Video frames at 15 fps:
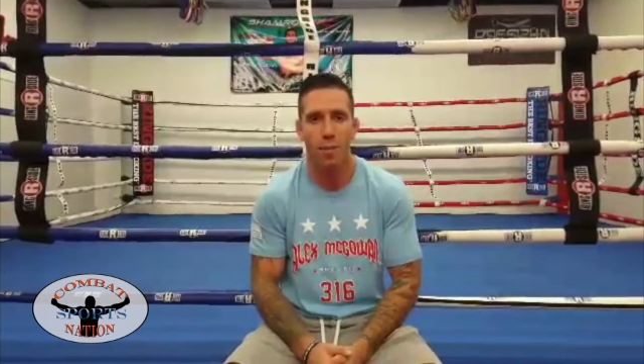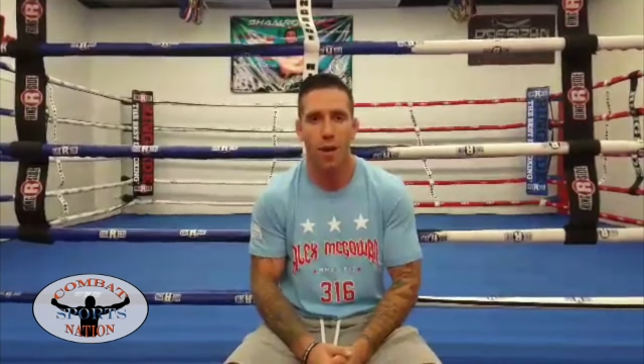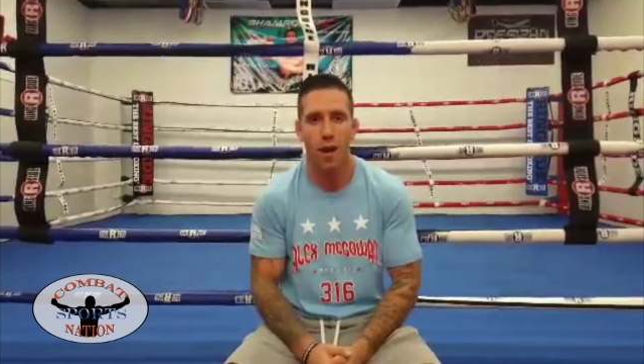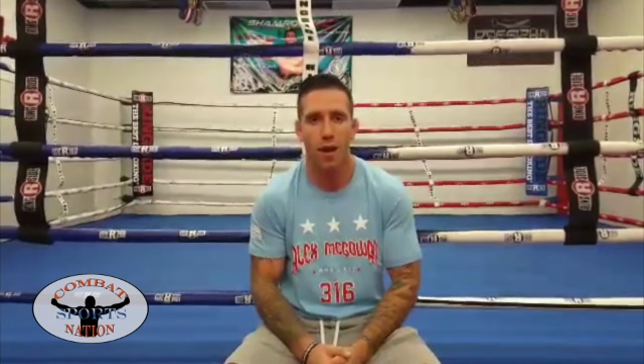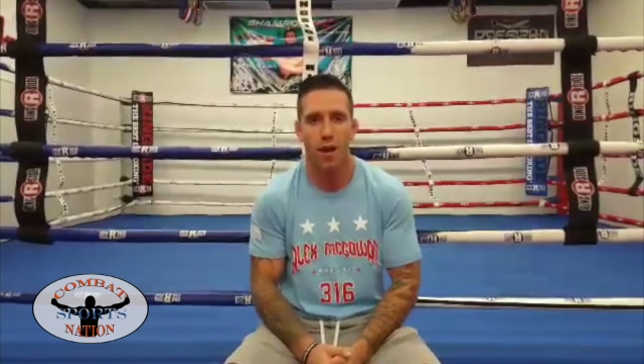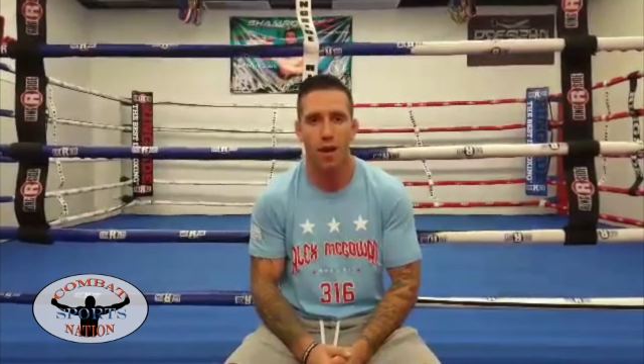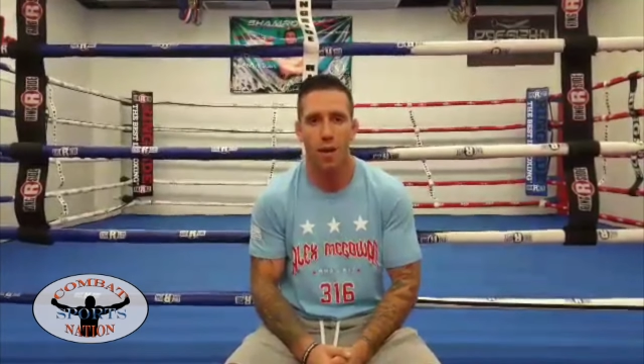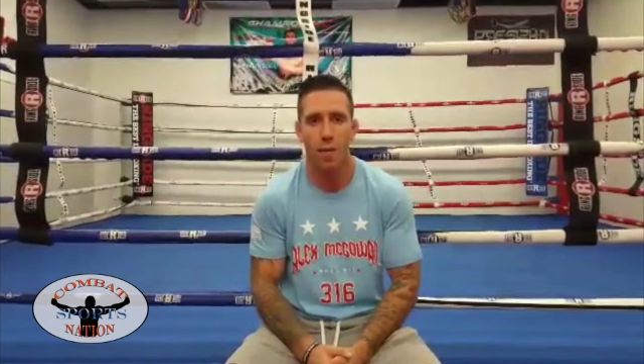
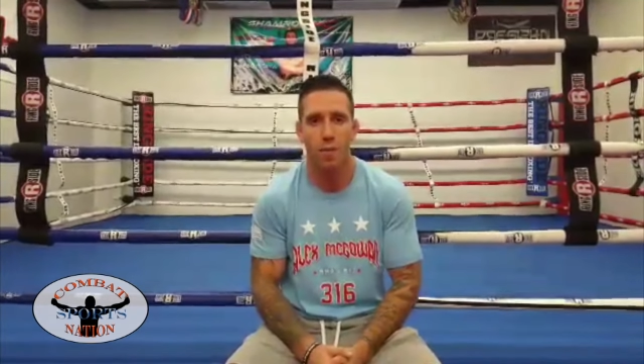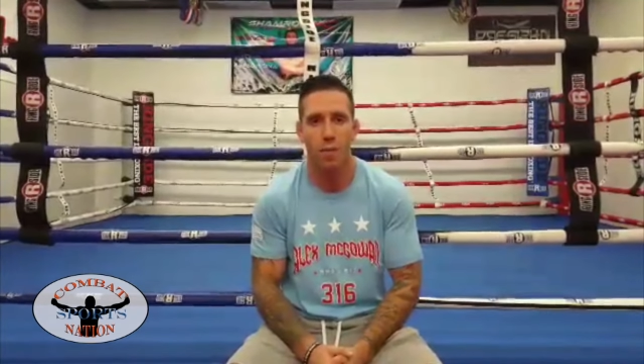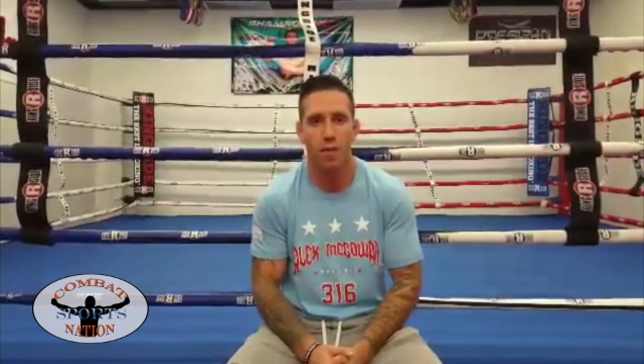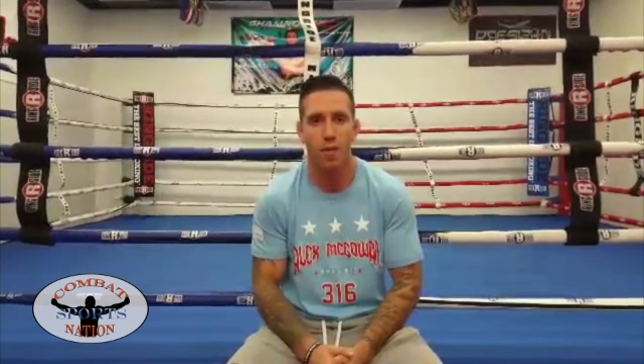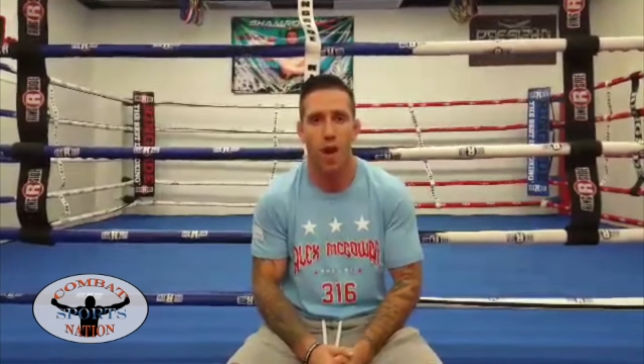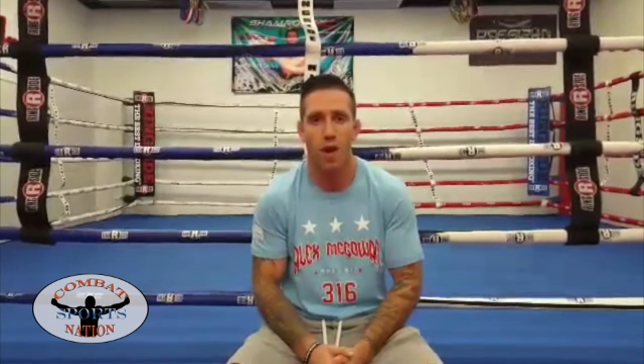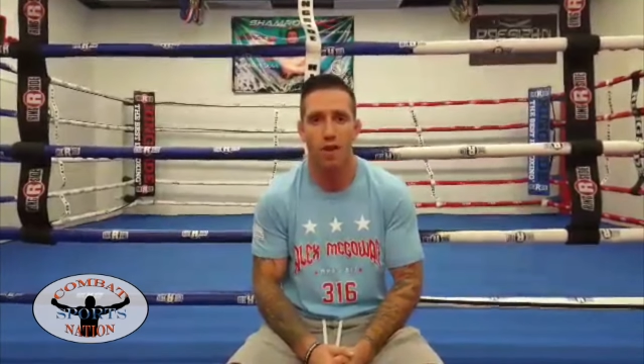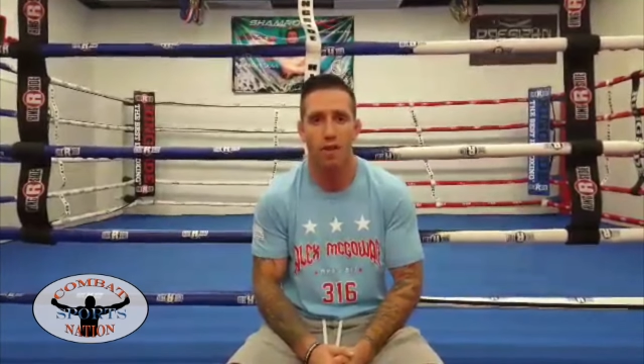back up and
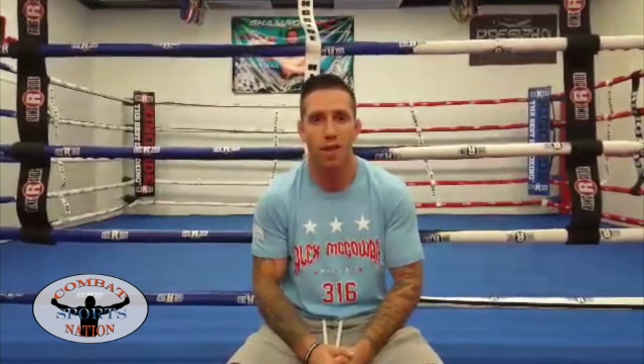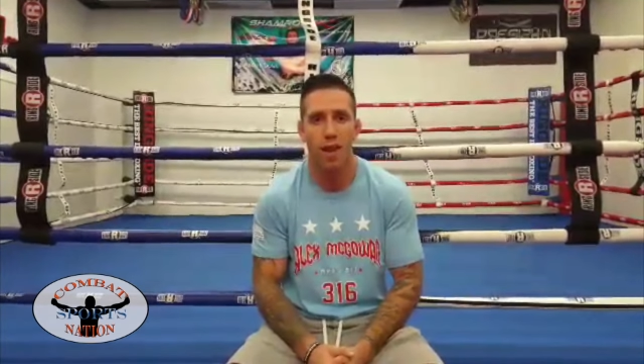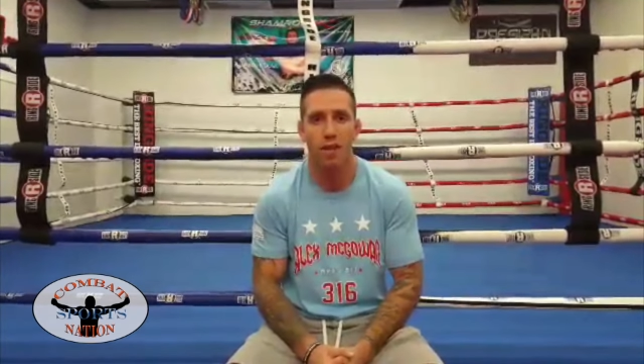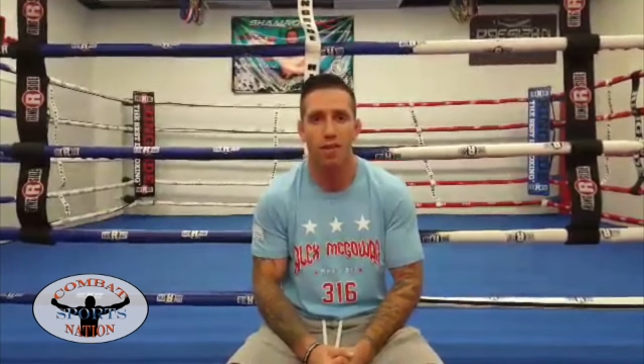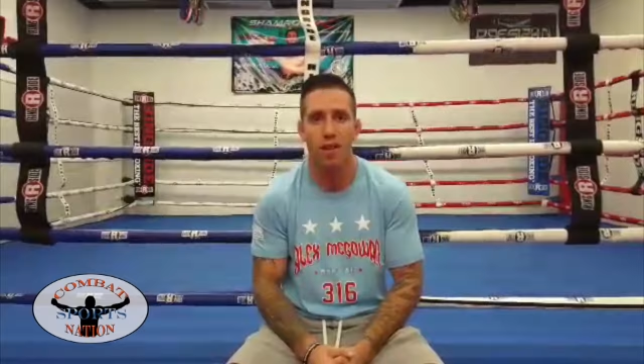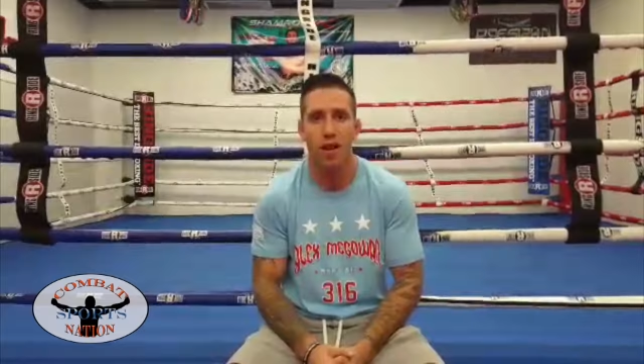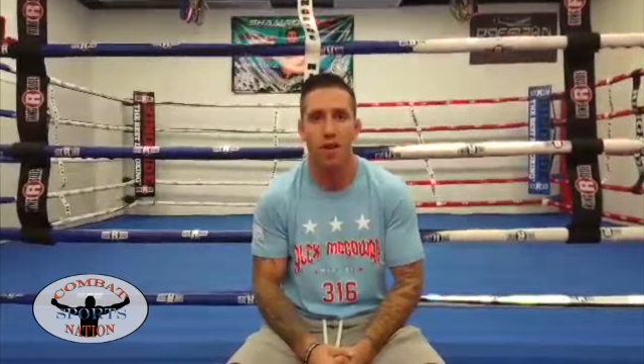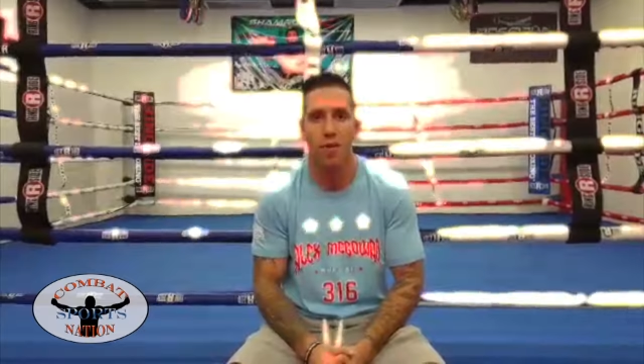knock his ass out.